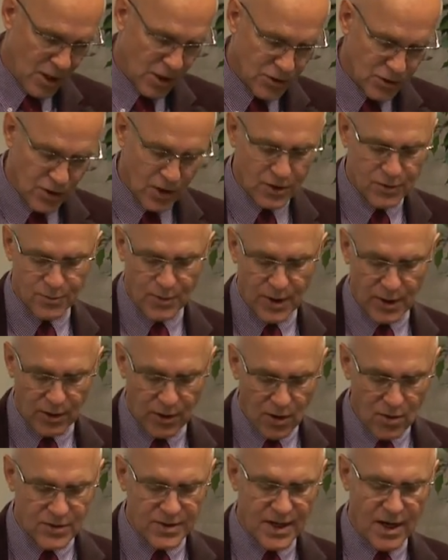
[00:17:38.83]
So as we
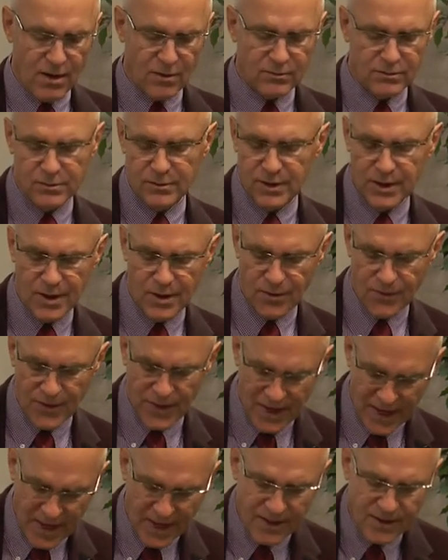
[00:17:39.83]
close out
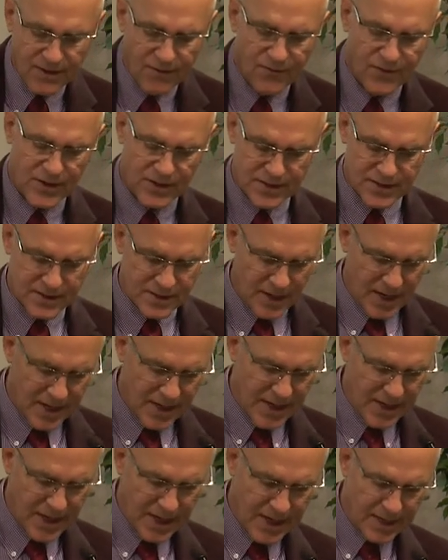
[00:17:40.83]
the end of this
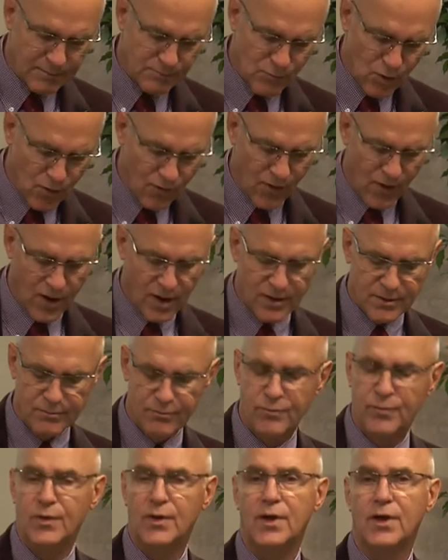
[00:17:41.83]
study and move
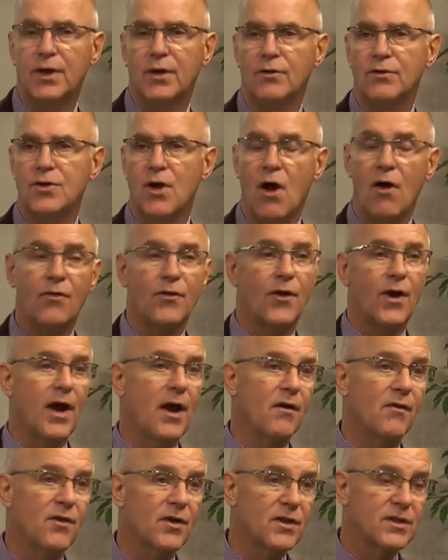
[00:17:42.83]
on to other
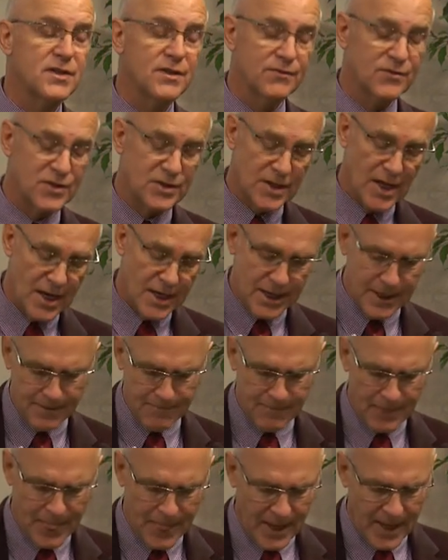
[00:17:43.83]
areas of study,
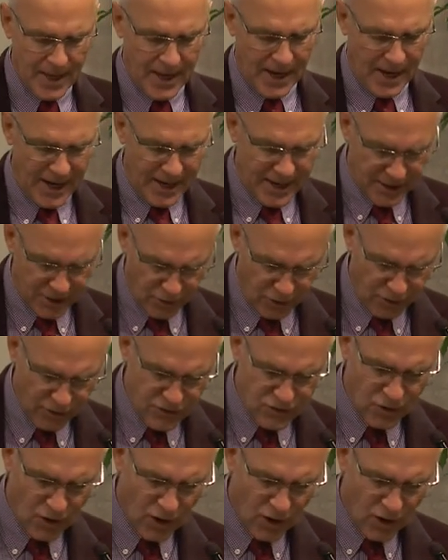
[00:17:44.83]
I encourage